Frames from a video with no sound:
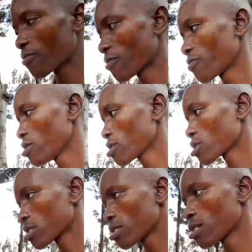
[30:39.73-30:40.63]
a finish.
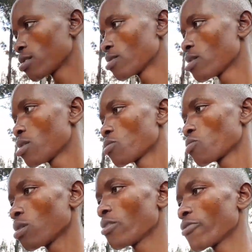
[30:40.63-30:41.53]
Then
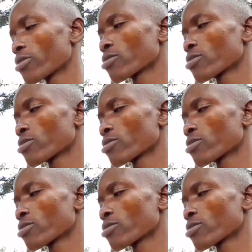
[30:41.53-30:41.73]
we leave it